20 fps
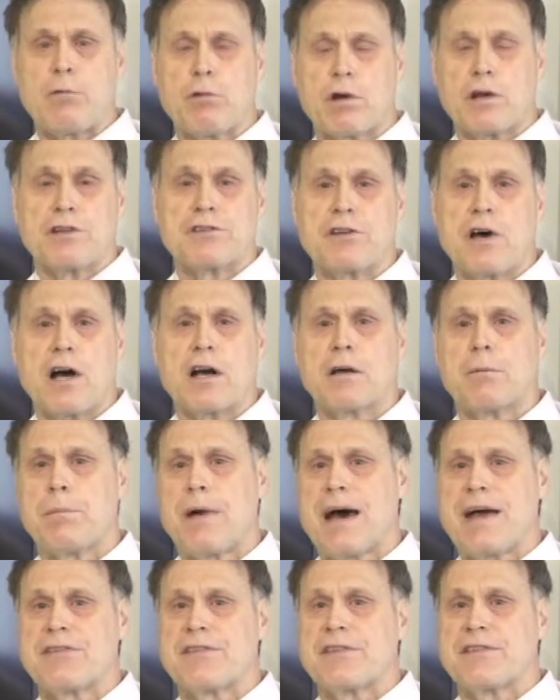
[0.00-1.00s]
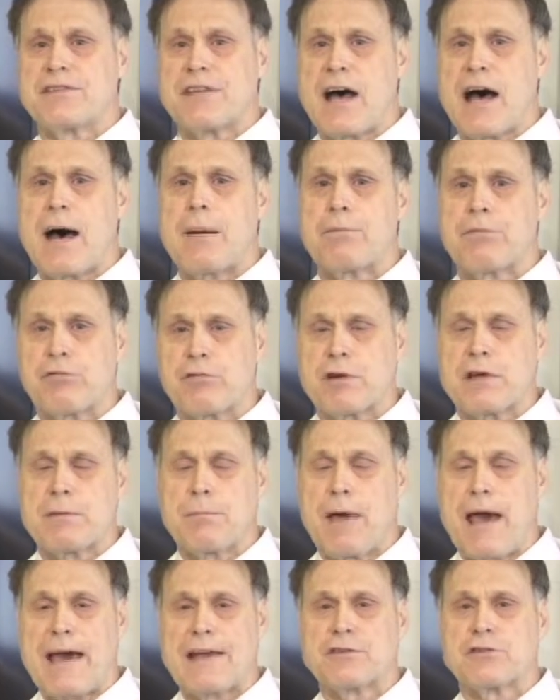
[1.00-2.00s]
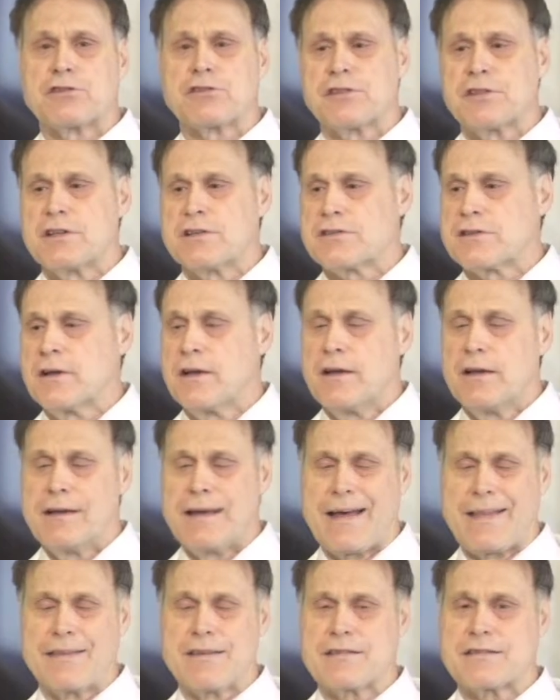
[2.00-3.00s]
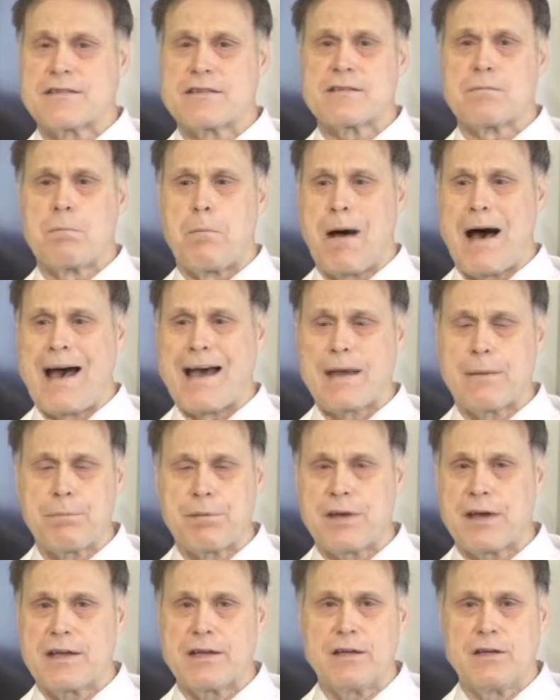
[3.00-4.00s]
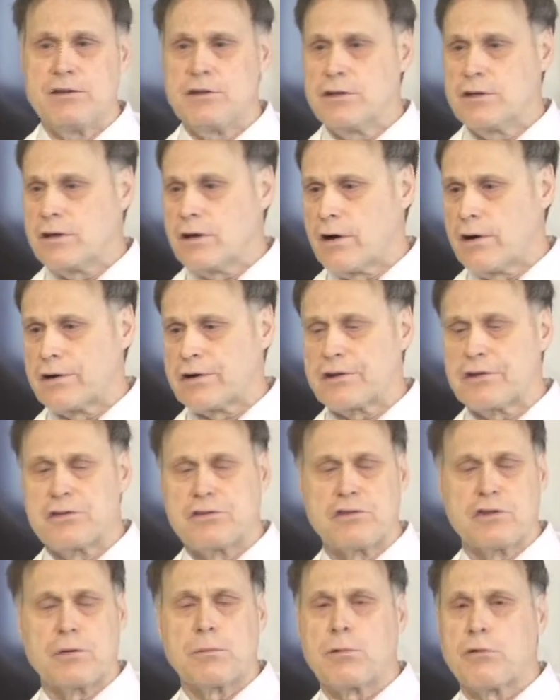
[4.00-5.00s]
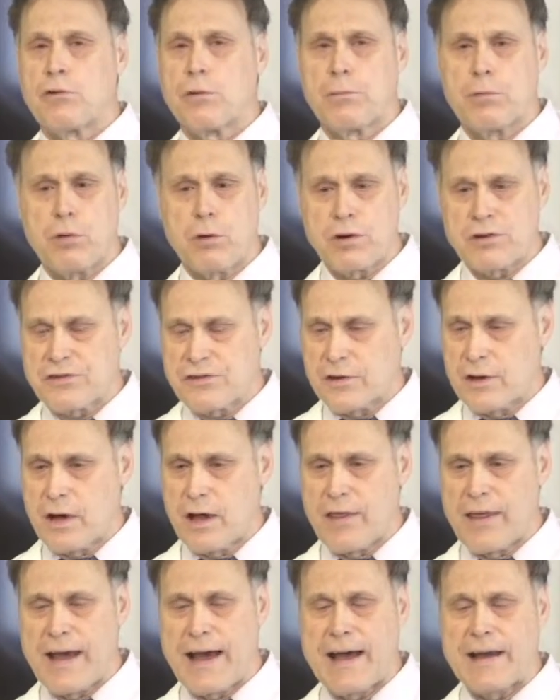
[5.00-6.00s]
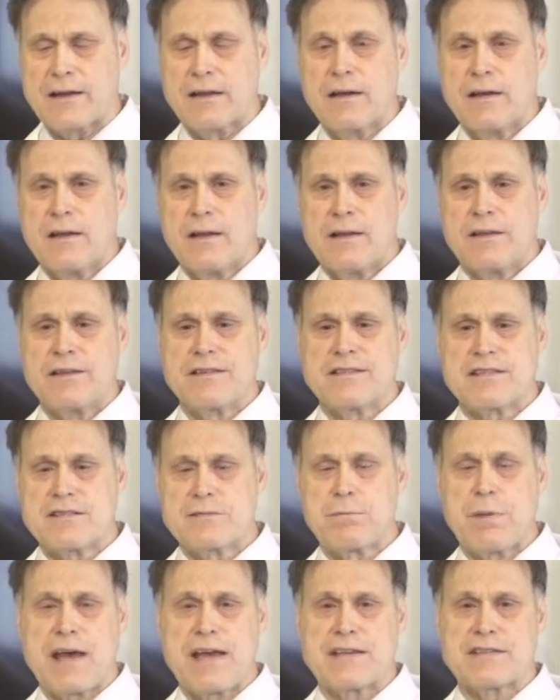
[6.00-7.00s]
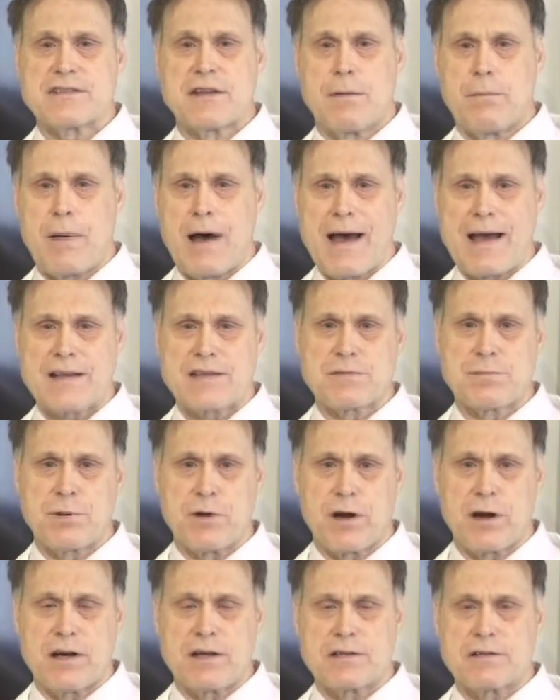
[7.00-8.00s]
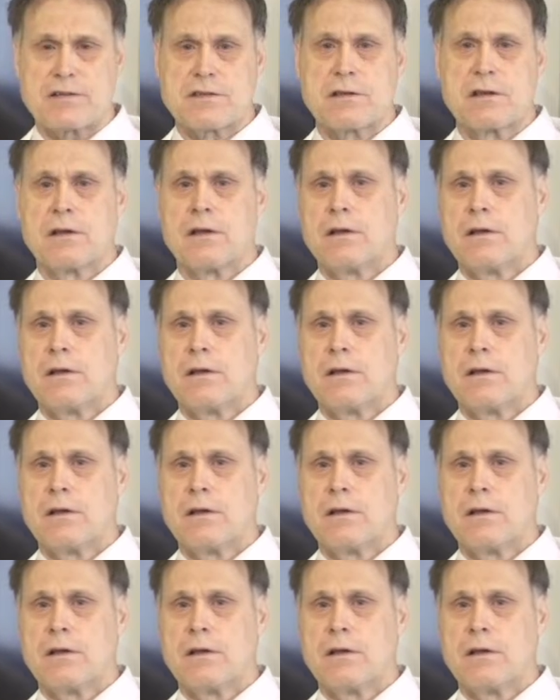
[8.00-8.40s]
we're going to talk about the top 3 mattresses. Now this is my opinion. You can go to Consumer Reports and all that. This is based on my experience